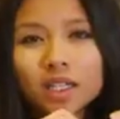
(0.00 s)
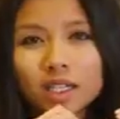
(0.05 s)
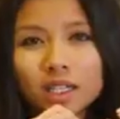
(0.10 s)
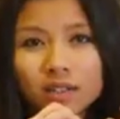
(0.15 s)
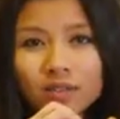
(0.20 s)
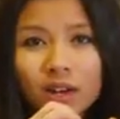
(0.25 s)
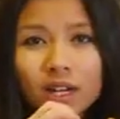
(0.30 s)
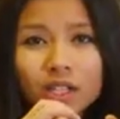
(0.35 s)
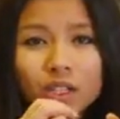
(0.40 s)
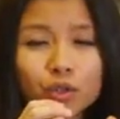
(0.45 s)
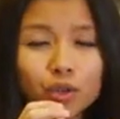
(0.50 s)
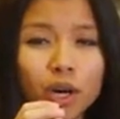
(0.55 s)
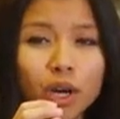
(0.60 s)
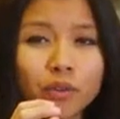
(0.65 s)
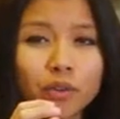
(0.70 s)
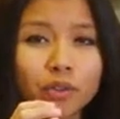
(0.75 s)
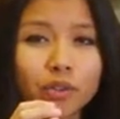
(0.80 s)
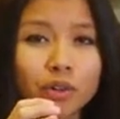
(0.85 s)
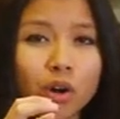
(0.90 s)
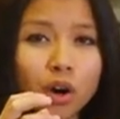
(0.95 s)
Device
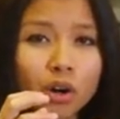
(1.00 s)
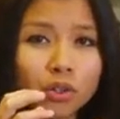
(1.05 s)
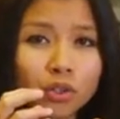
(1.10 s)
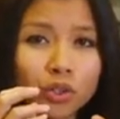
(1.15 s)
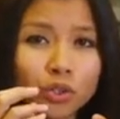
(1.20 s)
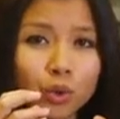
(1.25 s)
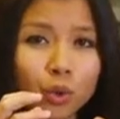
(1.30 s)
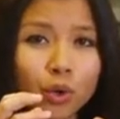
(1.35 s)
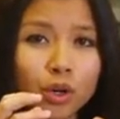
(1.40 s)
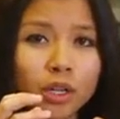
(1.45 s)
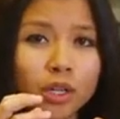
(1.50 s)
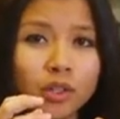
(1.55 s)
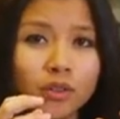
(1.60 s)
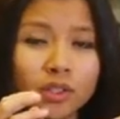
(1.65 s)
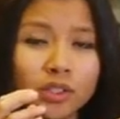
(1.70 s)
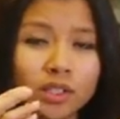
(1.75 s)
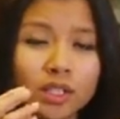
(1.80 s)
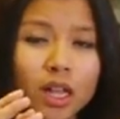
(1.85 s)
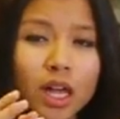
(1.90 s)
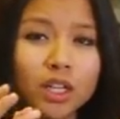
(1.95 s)
drivers aren't stored in the
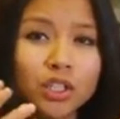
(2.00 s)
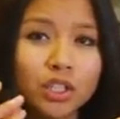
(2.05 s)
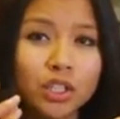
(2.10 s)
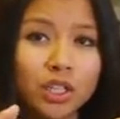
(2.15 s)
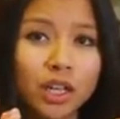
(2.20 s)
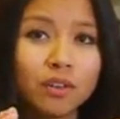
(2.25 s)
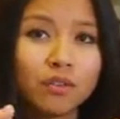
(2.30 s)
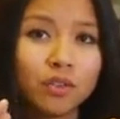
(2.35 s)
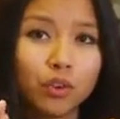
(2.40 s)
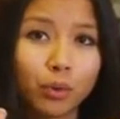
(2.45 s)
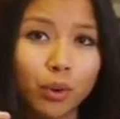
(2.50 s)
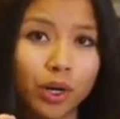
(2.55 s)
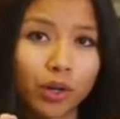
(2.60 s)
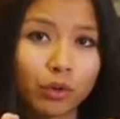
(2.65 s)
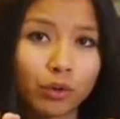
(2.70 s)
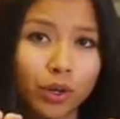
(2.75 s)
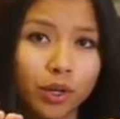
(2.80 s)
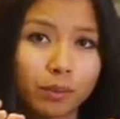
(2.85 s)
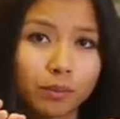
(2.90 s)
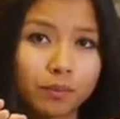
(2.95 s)
/dev
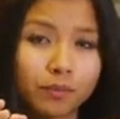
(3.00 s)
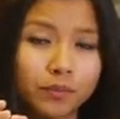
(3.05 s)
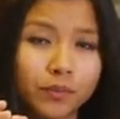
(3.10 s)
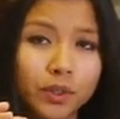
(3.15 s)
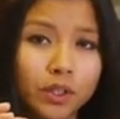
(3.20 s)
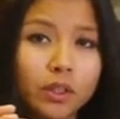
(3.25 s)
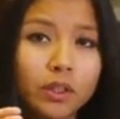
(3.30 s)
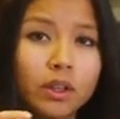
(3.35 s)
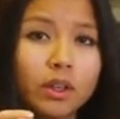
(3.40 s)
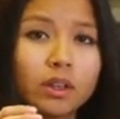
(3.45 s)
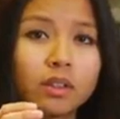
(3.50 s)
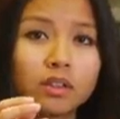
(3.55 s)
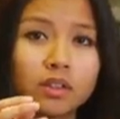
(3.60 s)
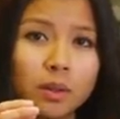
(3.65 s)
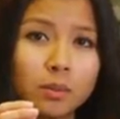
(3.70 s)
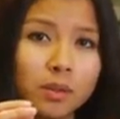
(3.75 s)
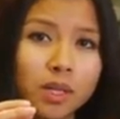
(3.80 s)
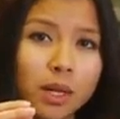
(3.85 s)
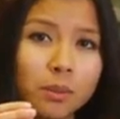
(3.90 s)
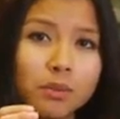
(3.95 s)
directory.
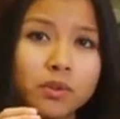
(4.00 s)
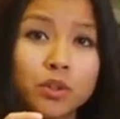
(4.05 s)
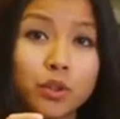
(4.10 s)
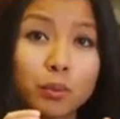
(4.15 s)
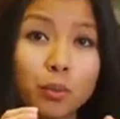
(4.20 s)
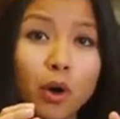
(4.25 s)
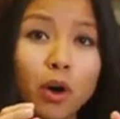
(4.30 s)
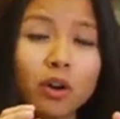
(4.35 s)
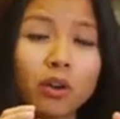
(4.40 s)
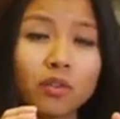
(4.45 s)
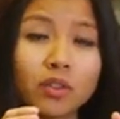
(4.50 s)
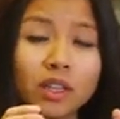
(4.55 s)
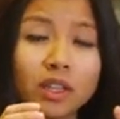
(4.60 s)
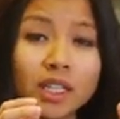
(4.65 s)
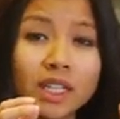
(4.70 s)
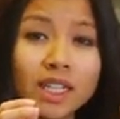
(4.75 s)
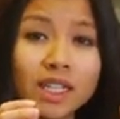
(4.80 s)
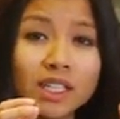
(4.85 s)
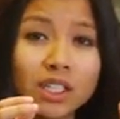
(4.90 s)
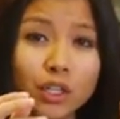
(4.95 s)
Sometimes they're part of the
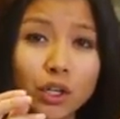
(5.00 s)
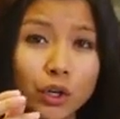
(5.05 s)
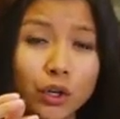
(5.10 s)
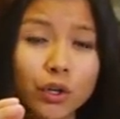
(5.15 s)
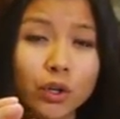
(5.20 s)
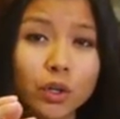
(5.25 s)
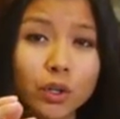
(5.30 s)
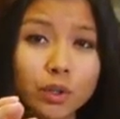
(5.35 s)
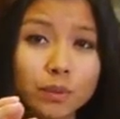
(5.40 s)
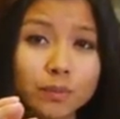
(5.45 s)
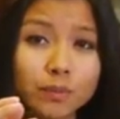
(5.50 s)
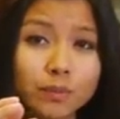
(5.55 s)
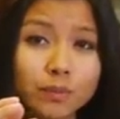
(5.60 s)
Linux kernel.